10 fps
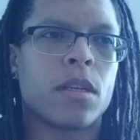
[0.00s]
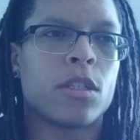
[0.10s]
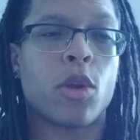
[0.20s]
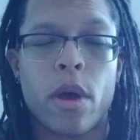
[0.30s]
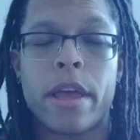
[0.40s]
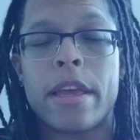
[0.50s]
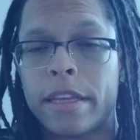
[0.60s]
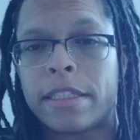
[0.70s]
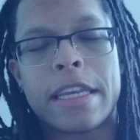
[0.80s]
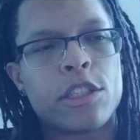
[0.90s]
So
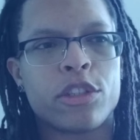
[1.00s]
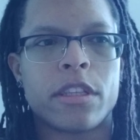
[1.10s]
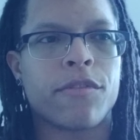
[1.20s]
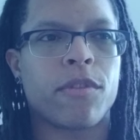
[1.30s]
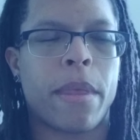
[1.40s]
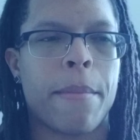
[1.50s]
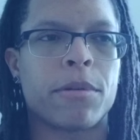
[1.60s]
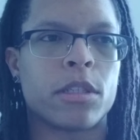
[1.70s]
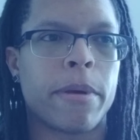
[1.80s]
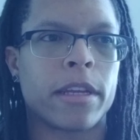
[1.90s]
it's interesting from that
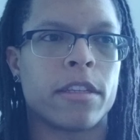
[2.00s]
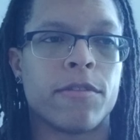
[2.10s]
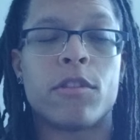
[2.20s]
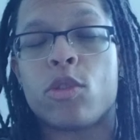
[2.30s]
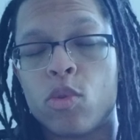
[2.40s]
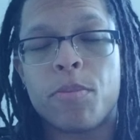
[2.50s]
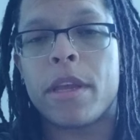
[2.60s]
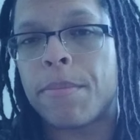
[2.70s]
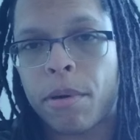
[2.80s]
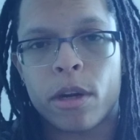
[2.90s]
perspective to
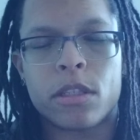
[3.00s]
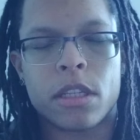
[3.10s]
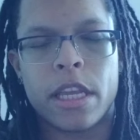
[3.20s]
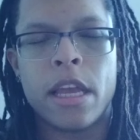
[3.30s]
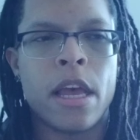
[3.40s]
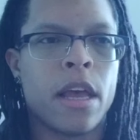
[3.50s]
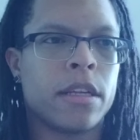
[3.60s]
me personally.